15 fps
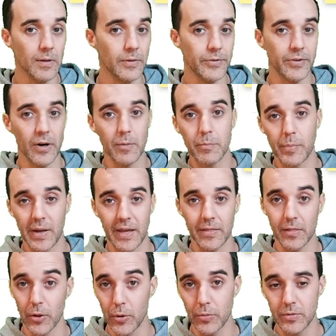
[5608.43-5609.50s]
dump and
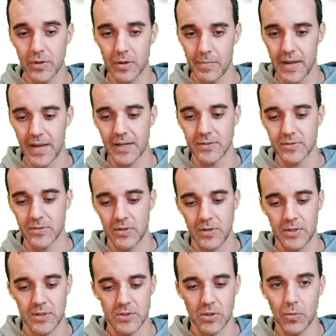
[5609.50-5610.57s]
load commands,
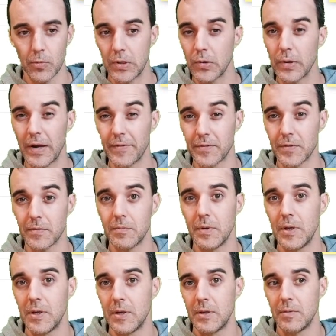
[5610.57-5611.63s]
so we don't have to
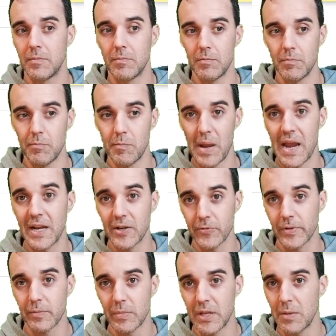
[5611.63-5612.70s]

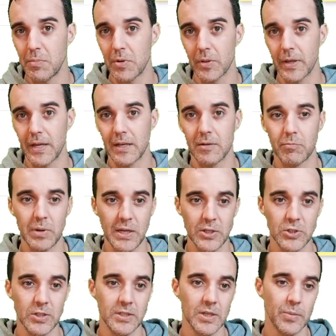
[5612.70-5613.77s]
manually manipulate
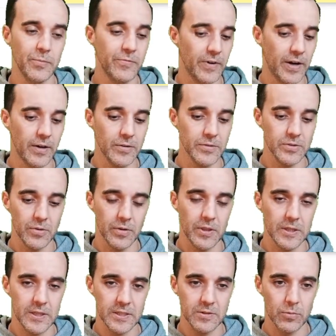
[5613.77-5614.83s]
PG dump files. So I think
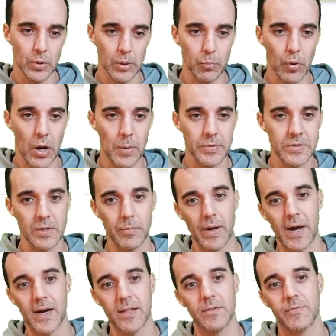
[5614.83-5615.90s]
that's a really promising
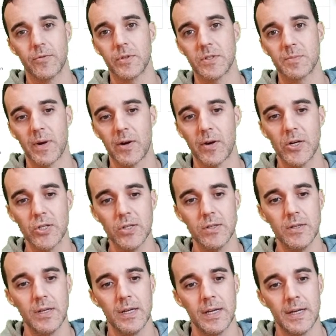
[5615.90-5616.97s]
path for this migration,
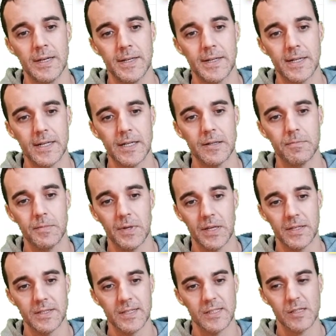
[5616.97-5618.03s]
and
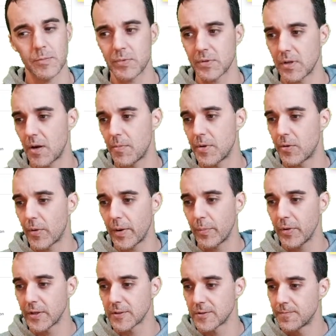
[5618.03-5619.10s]
sets up in the right
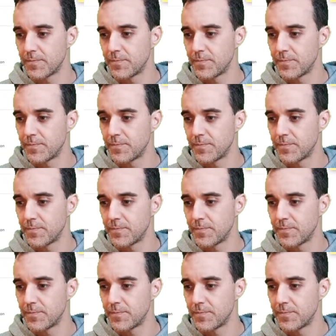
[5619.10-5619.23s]
place.